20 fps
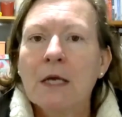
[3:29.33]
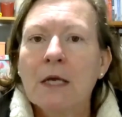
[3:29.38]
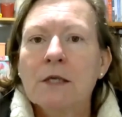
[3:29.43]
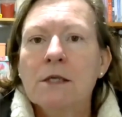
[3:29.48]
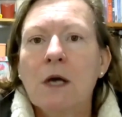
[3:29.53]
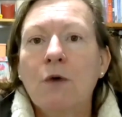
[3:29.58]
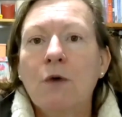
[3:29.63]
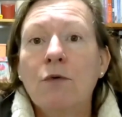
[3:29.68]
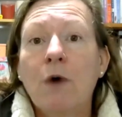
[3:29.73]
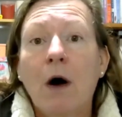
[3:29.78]

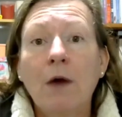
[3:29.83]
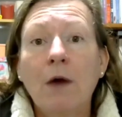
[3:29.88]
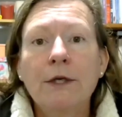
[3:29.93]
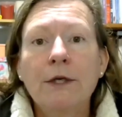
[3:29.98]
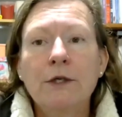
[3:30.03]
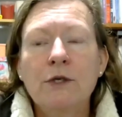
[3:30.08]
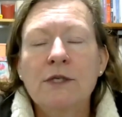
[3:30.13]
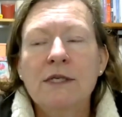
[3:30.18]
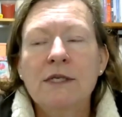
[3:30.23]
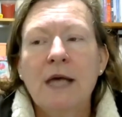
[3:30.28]
So
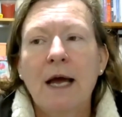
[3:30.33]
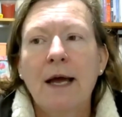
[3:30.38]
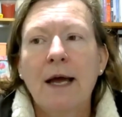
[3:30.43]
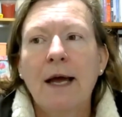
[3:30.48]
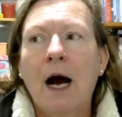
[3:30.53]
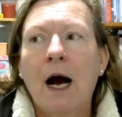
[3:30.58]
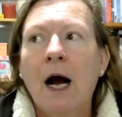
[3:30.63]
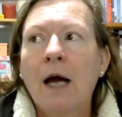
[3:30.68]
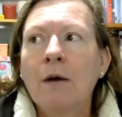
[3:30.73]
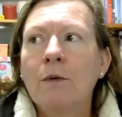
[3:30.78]
rather to
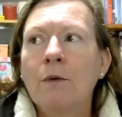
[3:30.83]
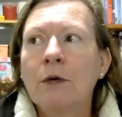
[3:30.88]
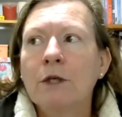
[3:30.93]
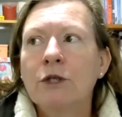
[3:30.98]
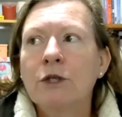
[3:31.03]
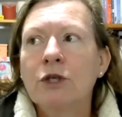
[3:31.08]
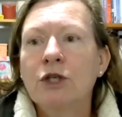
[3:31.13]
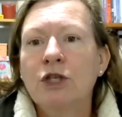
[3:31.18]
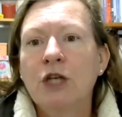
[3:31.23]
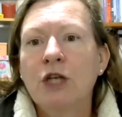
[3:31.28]
say, I
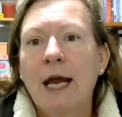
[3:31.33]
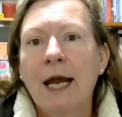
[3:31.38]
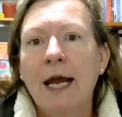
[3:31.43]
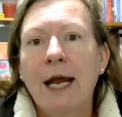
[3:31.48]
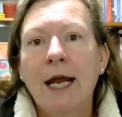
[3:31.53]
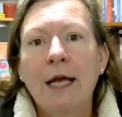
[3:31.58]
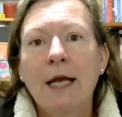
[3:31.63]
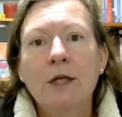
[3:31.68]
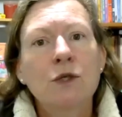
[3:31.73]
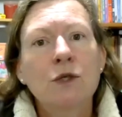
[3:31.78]
want to
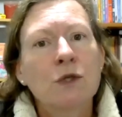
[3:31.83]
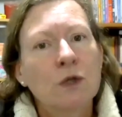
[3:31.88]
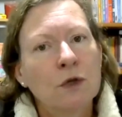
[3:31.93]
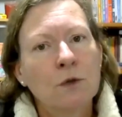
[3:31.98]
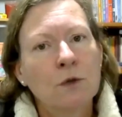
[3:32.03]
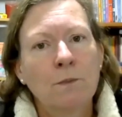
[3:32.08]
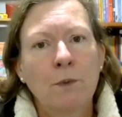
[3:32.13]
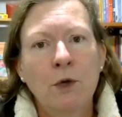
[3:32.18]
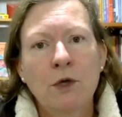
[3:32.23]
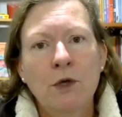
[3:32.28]
share
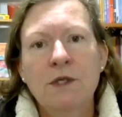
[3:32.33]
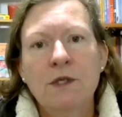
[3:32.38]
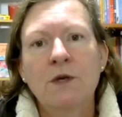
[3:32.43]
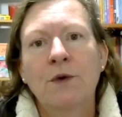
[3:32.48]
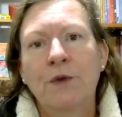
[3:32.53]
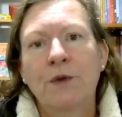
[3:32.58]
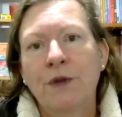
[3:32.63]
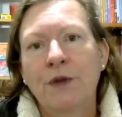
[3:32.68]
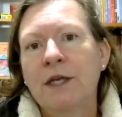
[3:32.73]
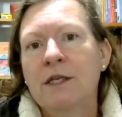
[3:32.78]
two
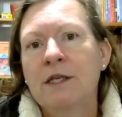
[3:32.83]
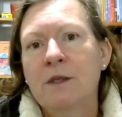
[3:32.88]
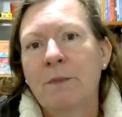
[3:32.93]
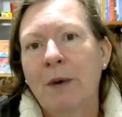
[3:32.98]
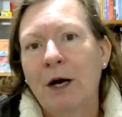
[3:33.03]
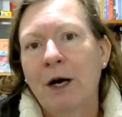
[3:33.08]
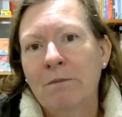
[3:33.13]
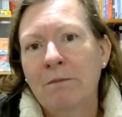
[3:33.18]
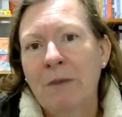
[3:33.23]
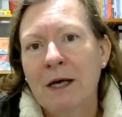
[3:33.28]
personal things
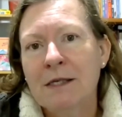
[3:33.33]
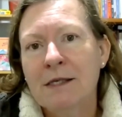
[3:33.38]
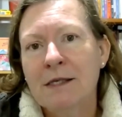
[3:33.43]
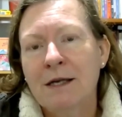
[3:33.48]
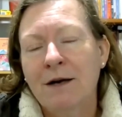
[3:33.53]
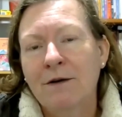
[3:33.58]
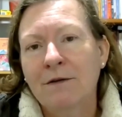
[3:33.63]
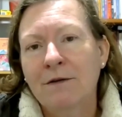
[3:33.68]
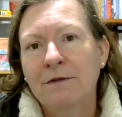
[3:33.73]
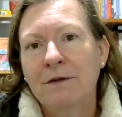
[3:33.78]
about
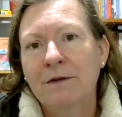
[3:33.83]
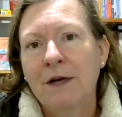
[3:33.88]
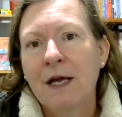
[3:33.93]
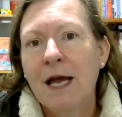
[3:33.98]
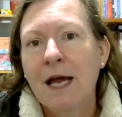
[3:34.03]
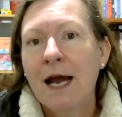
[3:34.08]
myself.